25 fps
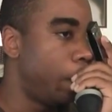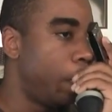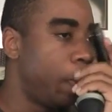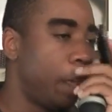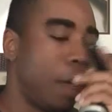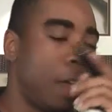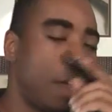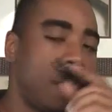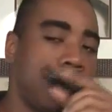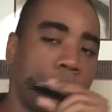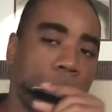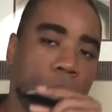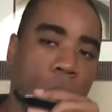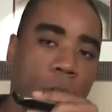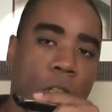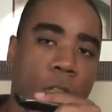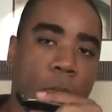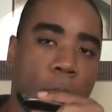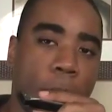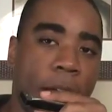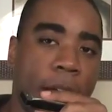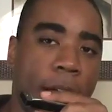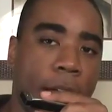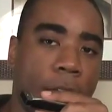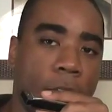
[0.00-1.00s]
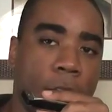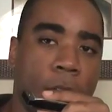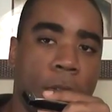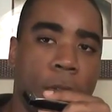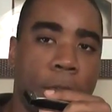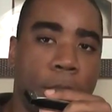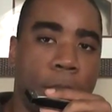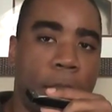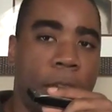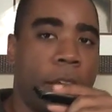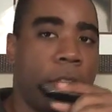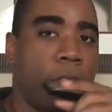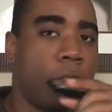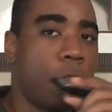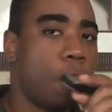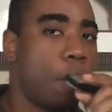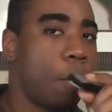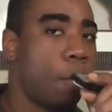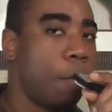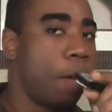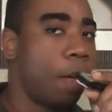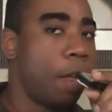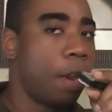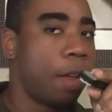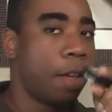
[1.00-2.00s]
and switch back to playing the
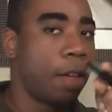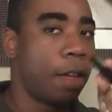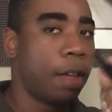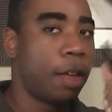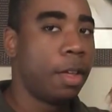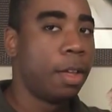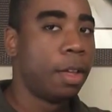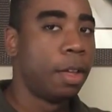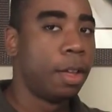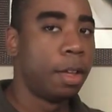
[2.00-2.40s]
harmonica